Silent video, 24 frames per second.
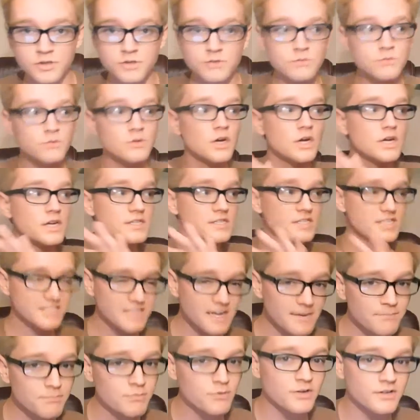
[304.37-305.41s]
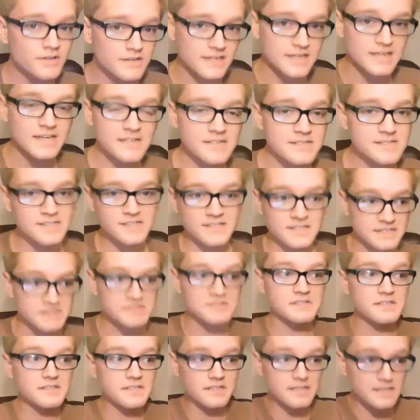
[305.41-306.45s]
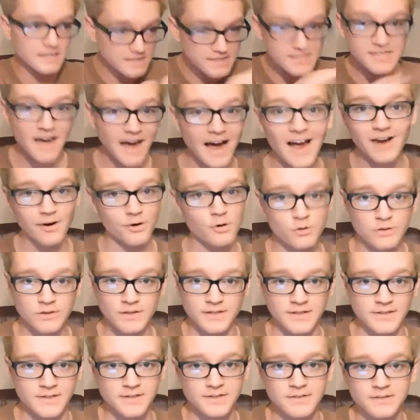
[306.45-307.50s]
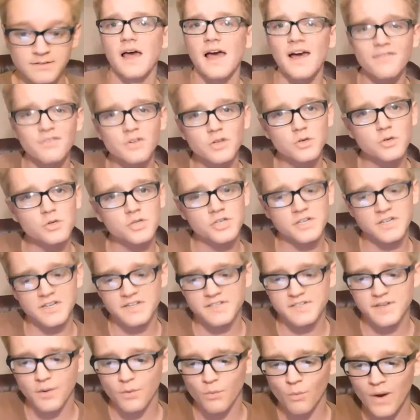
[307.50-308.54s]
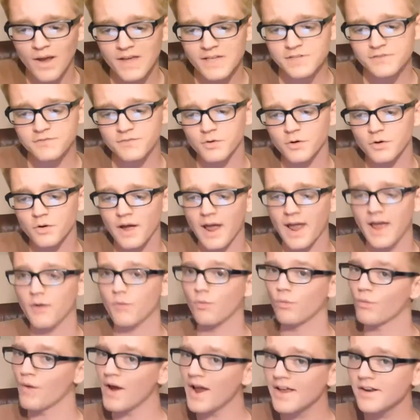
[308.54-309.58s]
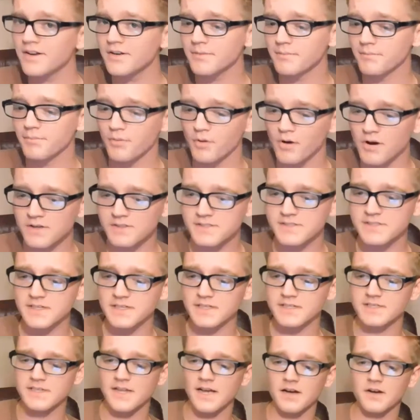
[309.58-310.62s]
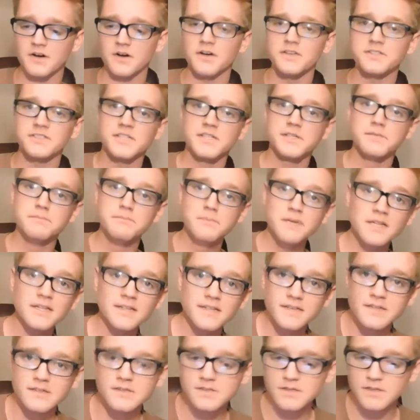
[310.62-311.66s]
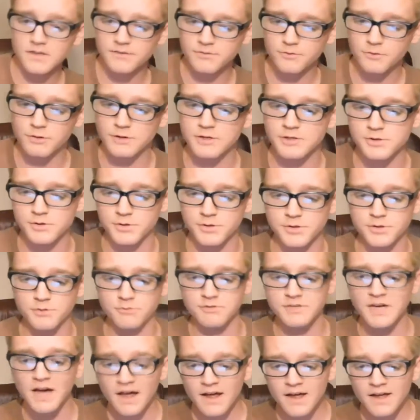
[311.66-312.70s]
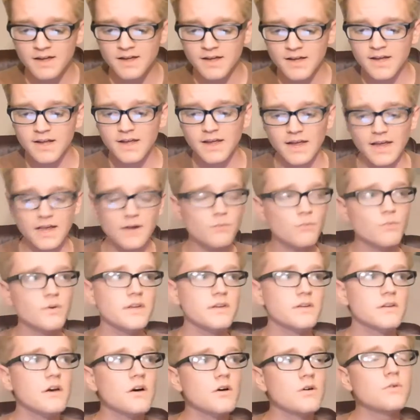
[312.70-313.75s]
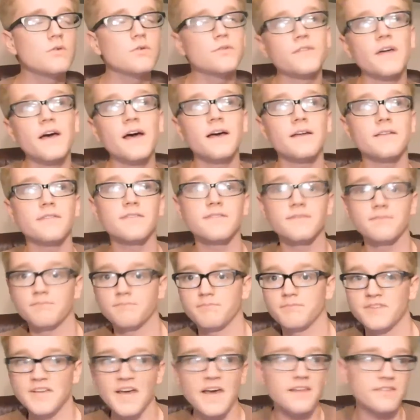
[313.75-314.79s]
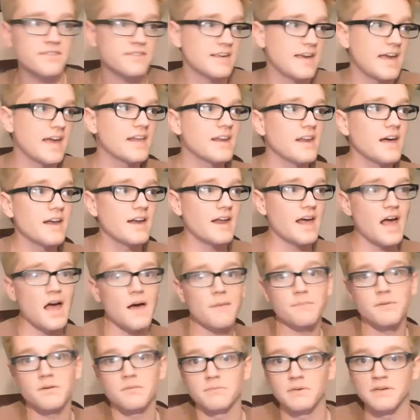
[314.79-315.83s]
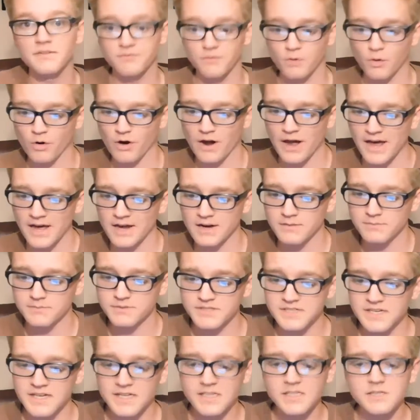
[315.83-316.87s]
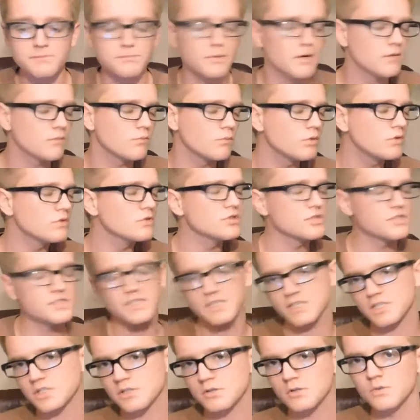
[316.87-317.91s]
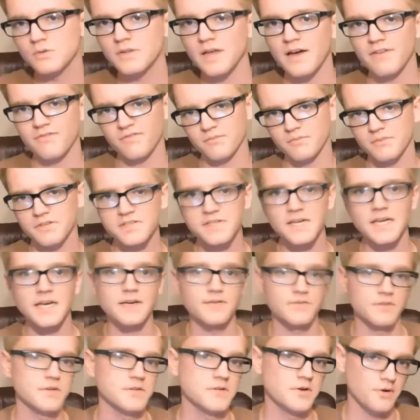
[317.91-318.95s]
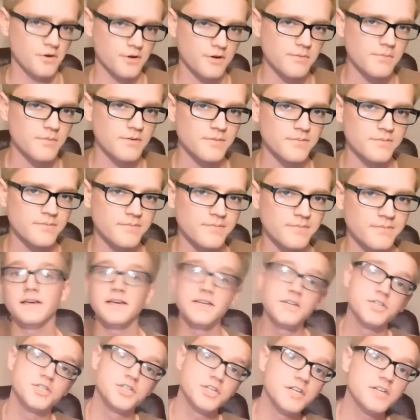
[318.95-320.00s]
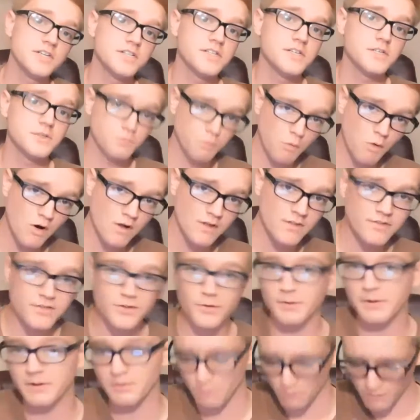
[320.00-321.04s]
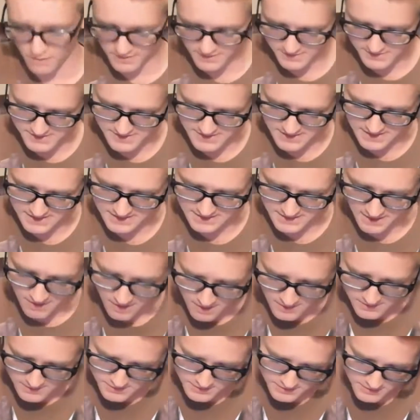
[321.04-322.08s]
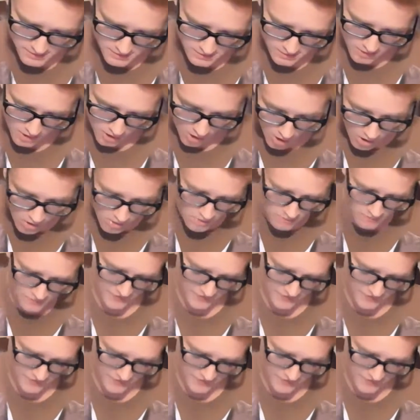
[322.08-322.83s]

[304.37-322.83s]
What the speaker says: two separate entities entirely. Evolution is a wasteful and random process that causes millions of creatures to die, and we know that death cannot happen before Adam sins, but we'll just exclude that from the sake of this argument. In Genesis 1:31 it says, God saw all